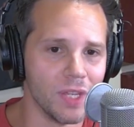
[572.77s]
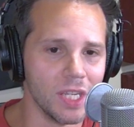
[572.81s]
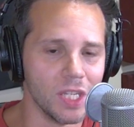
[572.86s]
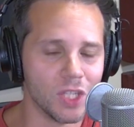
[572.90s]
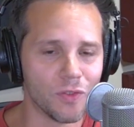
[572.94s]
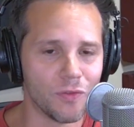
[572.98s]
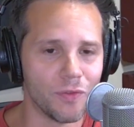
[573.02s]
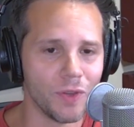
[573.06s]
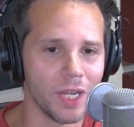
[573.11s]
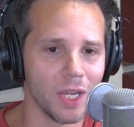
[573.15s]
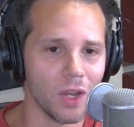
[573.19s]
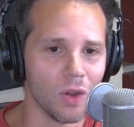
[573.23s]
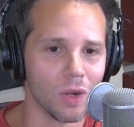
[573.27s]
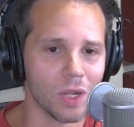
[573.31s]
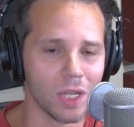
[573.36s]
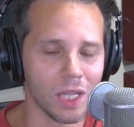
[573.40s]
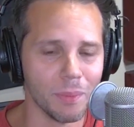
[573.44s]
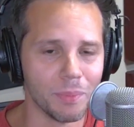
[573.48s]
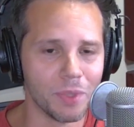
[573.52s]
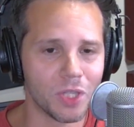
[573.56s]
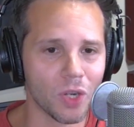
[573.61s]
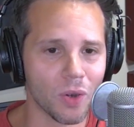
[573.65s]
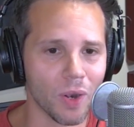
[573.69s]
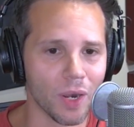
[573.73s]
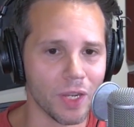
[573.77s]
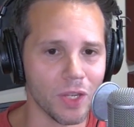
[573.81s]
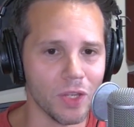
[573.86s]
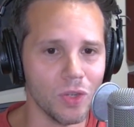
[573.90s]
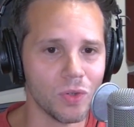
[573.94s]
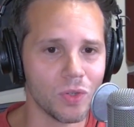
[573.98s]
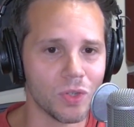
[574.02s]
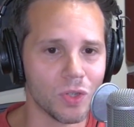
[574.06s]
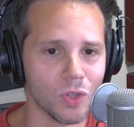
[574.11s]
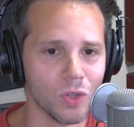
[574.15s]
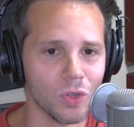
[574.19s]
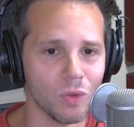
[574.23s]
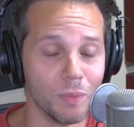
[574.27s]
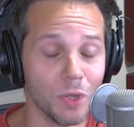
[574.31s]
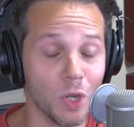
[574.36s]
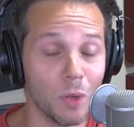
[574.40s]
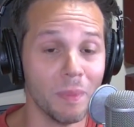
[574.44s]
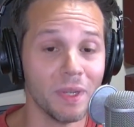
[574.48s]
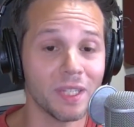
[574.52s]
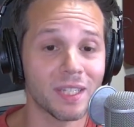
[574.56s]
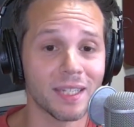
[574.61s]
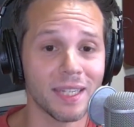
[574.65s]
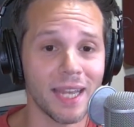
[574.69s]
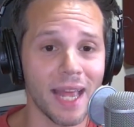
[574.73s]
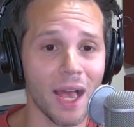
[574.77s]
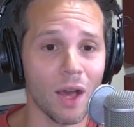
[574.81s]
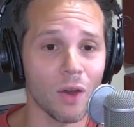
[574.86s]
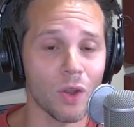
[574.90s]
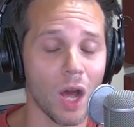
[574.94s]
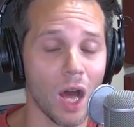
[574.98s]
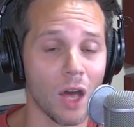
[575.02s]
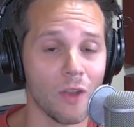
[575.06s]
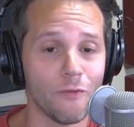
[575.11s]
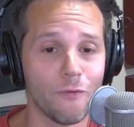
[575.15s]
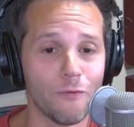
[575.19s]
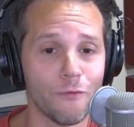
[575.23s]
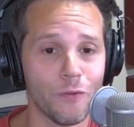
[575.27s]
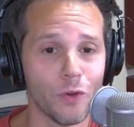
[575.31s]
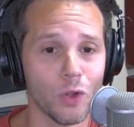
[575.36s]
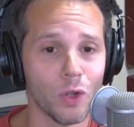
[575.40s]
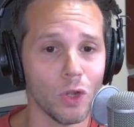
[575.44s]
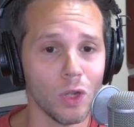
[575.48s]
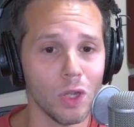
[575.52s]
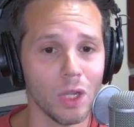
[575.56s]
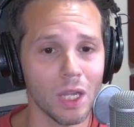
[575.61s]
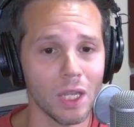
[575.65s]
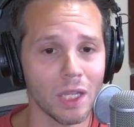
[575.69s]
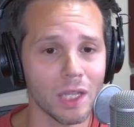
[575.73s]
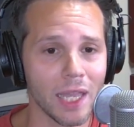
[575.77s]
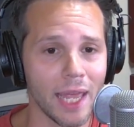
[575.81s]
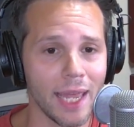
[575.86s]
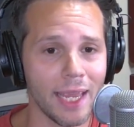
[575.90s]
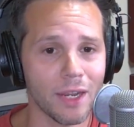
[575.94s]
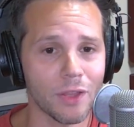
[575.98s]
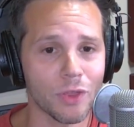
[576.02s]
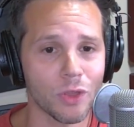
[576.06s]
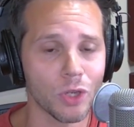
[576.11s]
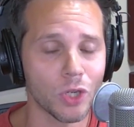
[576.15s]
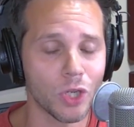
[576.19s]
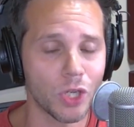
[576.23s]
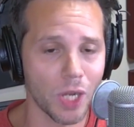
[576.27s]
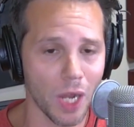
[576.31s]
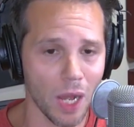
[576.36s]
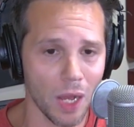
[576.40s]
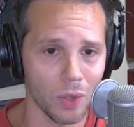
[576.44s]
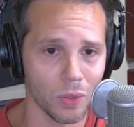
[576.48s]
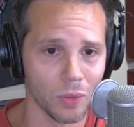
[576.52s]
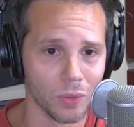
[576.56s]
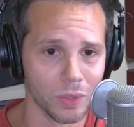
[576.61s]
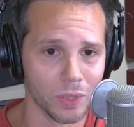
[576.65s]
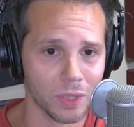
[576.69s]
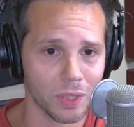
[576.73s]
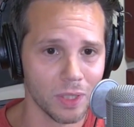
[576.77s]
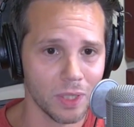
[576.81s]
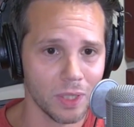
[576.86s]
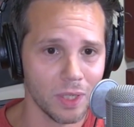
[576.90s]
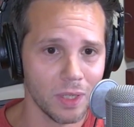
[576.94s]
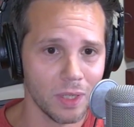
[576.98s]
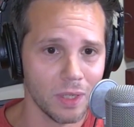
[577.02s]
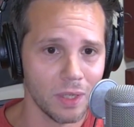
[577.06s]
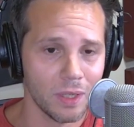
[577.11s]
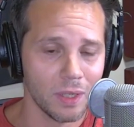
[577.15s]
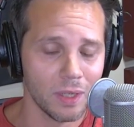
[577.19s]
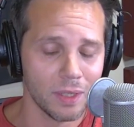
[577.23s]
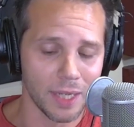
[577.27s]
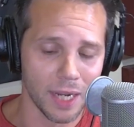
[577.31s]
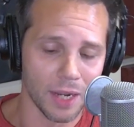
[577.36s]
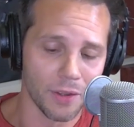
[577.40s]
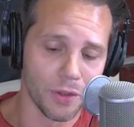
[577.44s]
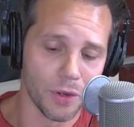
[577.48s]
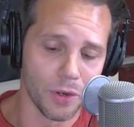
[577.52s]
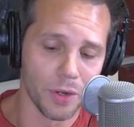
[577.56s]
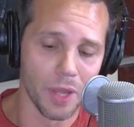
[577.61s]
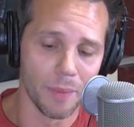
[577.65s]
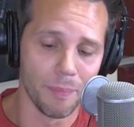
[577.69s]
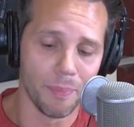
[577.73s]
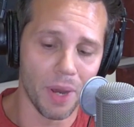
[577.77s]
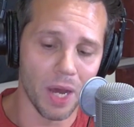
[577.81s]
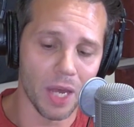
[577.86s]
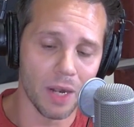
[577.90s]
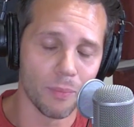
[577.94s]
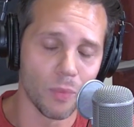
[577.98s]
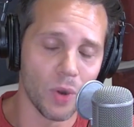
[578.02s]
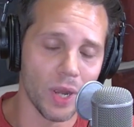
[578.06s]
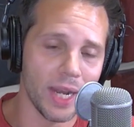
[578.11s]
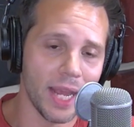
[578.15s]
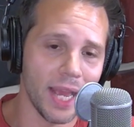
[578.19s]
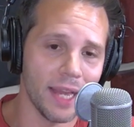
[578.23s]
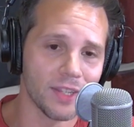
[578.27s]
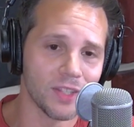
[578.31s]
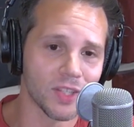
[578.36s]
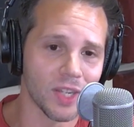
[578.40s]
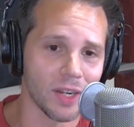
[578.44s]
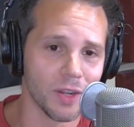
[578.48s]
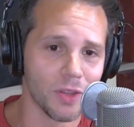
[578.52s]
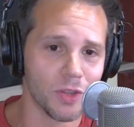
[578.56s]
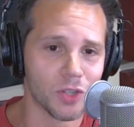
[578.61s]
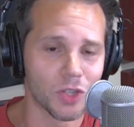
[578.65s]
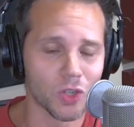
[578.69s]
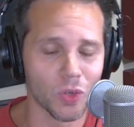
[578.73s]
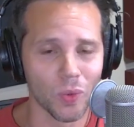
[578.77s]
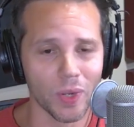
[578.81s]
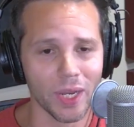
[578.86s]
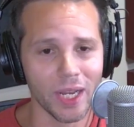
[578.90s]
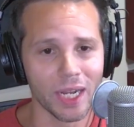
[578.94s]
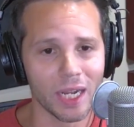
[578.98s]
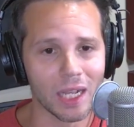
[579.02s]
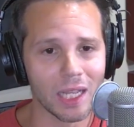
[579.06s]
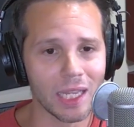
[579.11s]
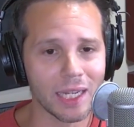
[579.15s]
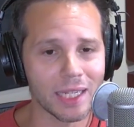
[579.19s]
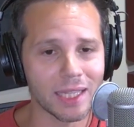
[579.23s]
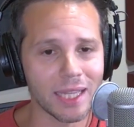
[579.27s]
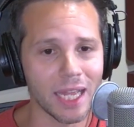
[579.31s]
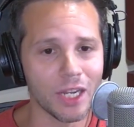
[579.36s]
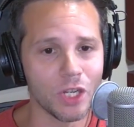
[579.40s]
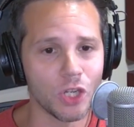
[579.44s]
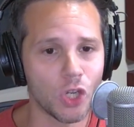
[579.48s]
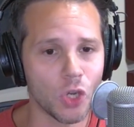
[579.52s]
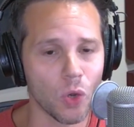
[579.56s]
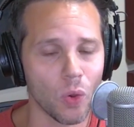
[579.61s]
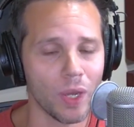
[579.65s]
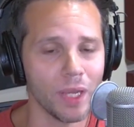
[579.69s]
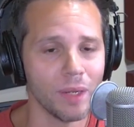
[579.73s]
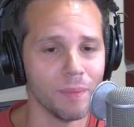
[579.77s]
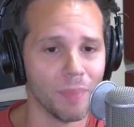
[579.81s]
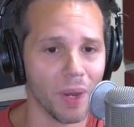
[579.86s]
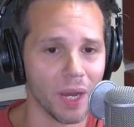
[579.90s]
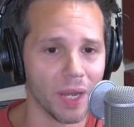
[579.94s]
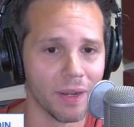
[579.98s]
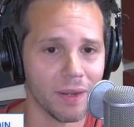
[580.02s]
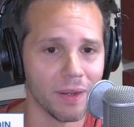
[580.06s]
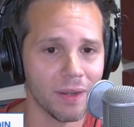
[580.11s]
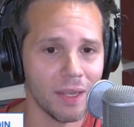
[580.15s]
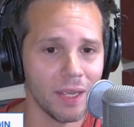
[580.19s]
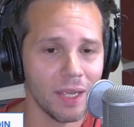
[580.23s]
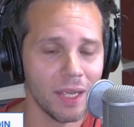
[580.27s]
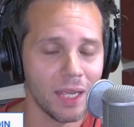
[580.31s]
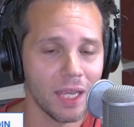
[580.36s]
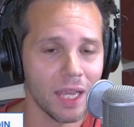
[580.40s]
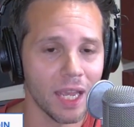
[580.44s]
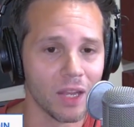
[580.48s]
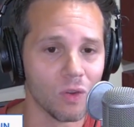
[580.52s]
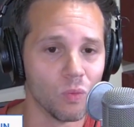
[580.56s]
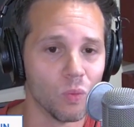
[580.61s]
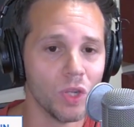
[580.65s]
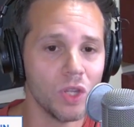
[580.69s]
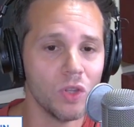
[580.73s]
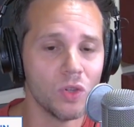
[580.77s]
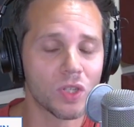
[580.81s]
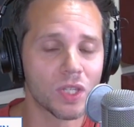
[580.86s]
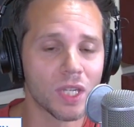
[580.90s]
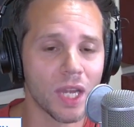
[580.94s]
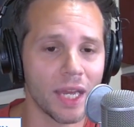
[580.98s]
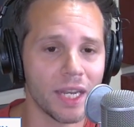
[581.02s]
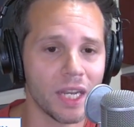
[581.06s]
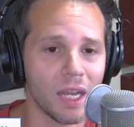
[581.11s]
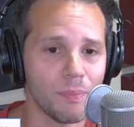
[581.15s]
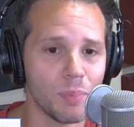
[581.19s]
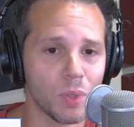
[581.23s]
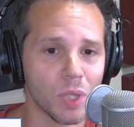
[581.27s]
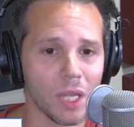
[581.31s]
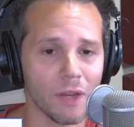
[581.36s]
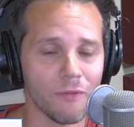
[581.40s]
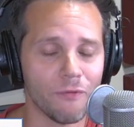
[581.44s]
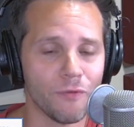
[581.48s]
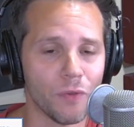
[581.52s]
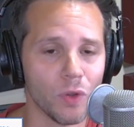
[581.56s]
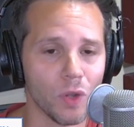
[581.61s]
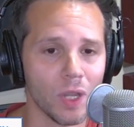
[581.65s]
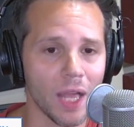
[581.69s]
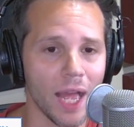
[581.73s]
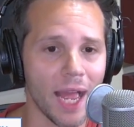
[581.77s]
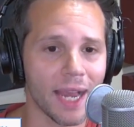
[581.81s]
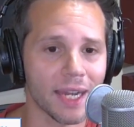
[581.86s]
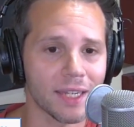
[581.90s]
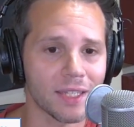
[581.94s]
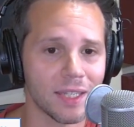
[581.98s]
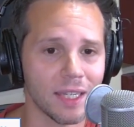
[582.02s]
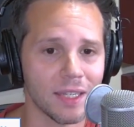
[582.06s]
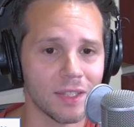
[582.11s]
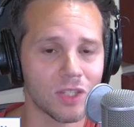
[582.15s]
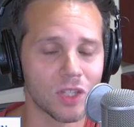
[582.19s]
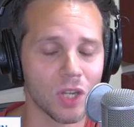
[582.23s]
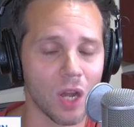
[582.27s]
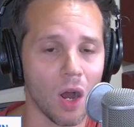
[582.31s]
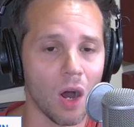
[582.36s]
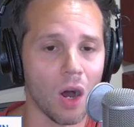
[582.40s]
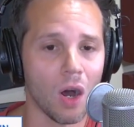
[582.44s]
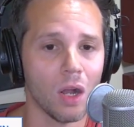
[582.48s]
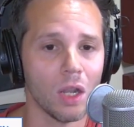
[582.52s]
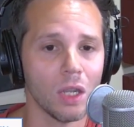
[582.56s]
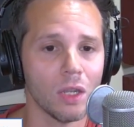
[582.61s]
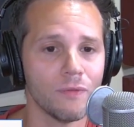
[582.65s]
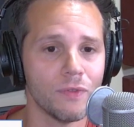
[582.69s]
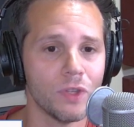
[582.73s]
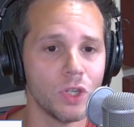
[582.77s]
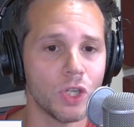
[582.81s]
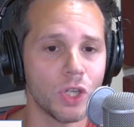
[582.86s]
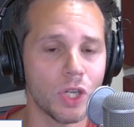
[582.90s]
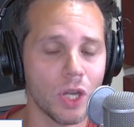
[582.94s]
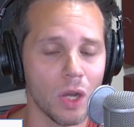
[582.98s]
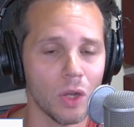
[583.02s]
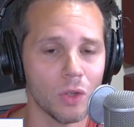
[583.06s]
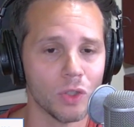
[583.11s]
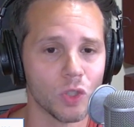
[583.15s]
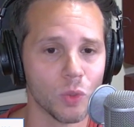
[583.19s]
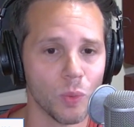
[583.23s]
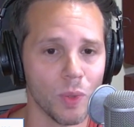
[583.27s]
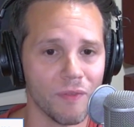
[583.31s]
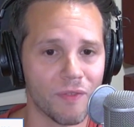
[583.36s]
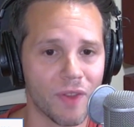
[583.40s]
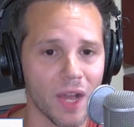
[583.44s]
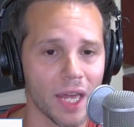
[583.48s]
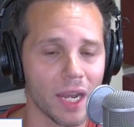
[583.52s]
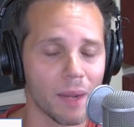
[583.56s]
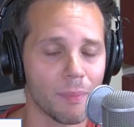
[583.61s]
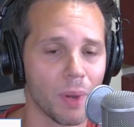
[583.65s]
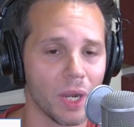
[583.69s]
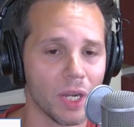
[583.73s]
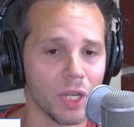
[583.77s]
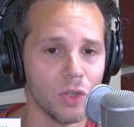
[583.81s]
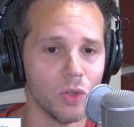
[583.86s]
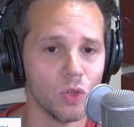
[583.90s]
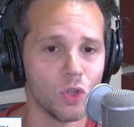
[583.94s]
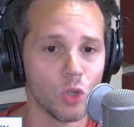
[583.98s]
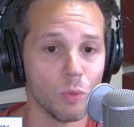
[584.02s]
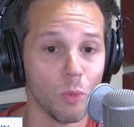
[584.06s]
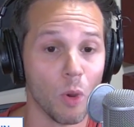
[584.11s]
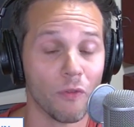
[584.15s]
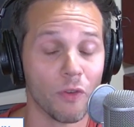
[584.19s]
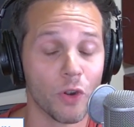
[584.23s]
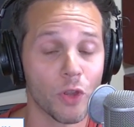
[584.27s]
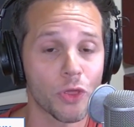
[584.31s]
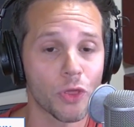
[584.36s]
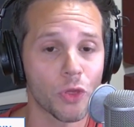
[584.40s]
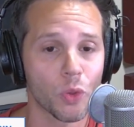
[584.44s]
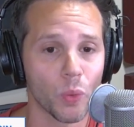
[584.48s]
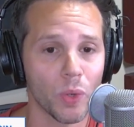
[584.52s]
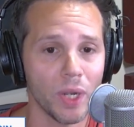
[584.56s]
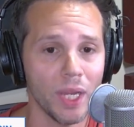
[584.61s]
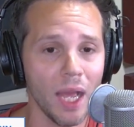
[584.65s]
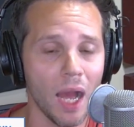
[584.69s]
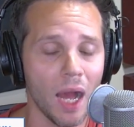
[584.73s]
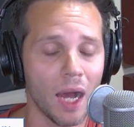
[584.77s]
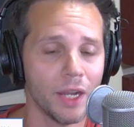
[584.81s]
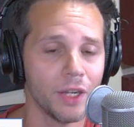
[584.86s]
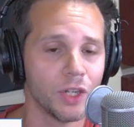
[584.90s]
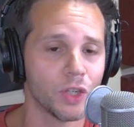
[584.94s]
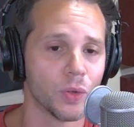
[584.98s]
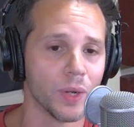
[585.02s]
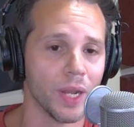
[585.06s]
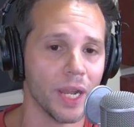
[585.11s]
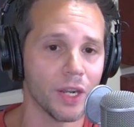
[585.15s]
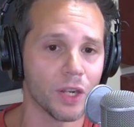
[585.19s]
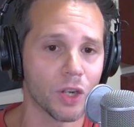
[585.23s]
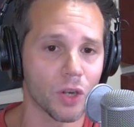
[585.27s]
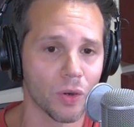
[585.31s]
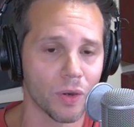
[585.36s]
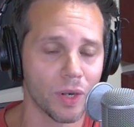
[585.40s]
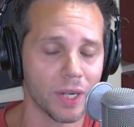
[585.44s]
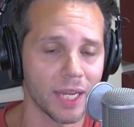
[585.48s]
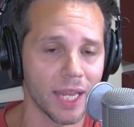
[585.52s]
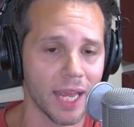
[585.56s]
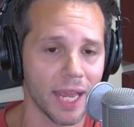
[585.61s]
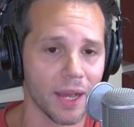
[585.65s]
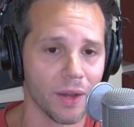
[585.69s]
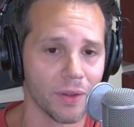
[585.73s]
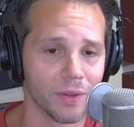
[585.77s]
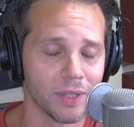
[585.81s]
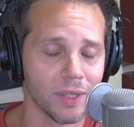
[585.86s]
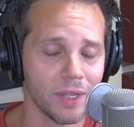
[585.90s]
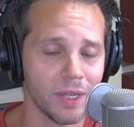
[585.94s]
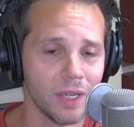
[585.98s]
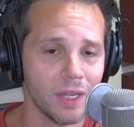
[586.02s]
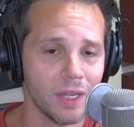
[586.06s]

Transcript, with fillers: these video clips here on YouTube, you're missing out on full-length shows. Down there on the bottom right hand side of the screen, click that join button. And when you sign up, you'll have full access to all of the shows that we've got up on YouTube, over 300 at current count.